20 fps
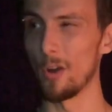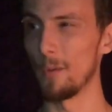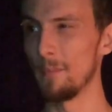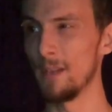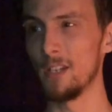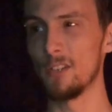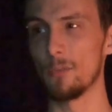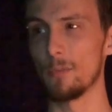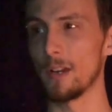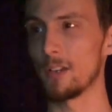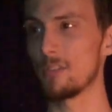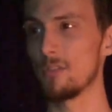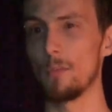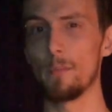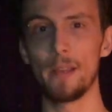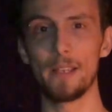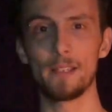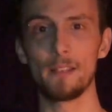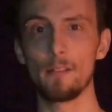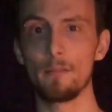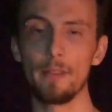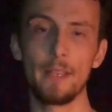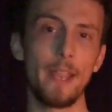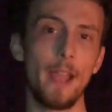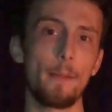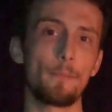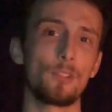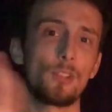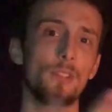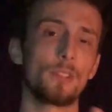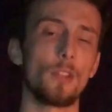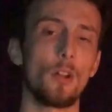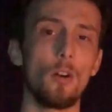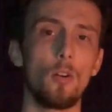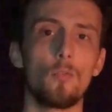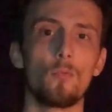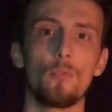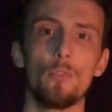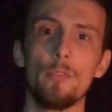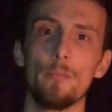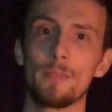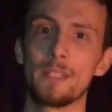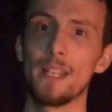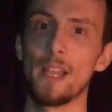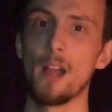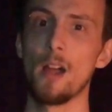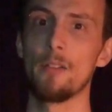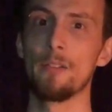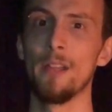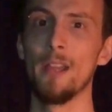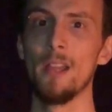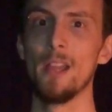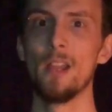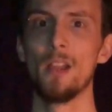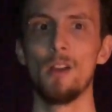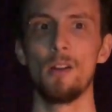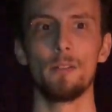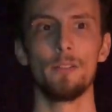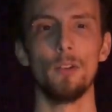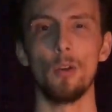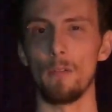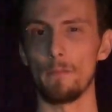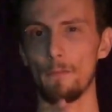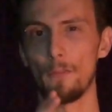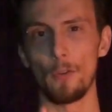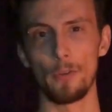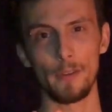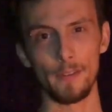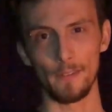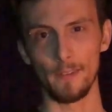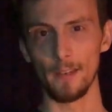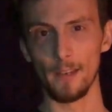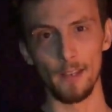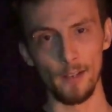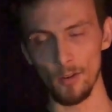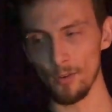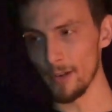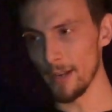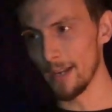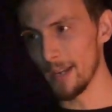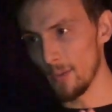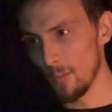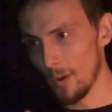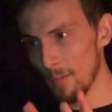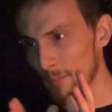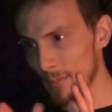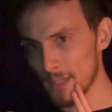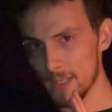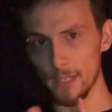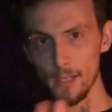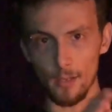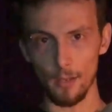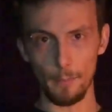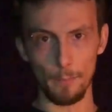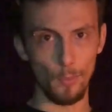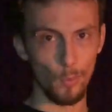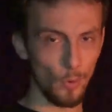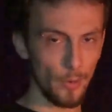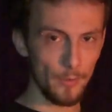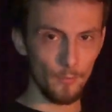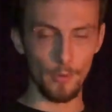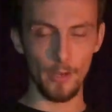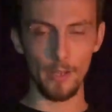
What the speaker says: omnidirectional basically captures the whole room sound, not focusing in on any one particular point